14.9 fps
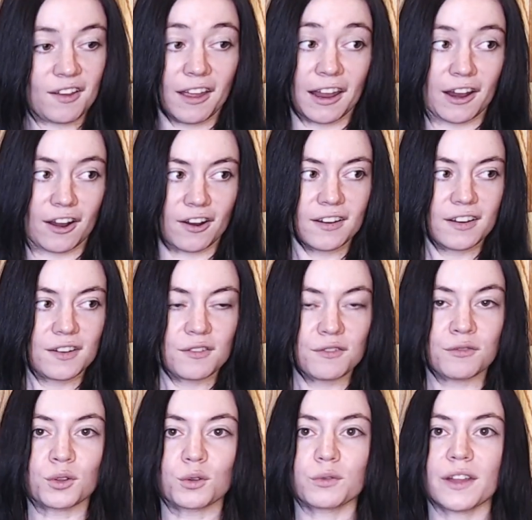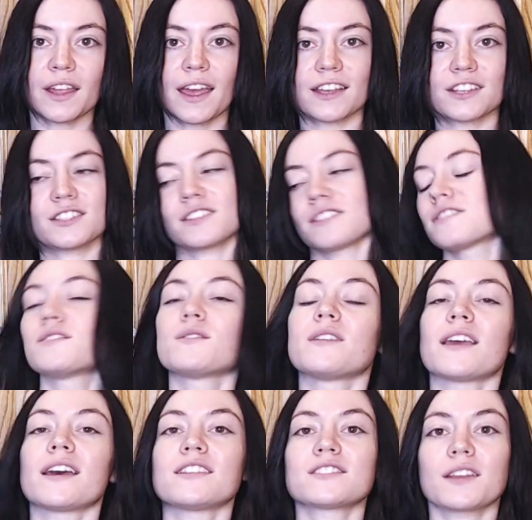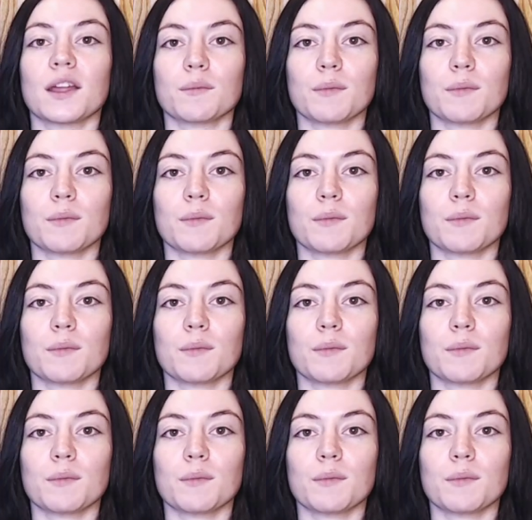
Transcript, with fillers: hair, full reactions. You can catch that on my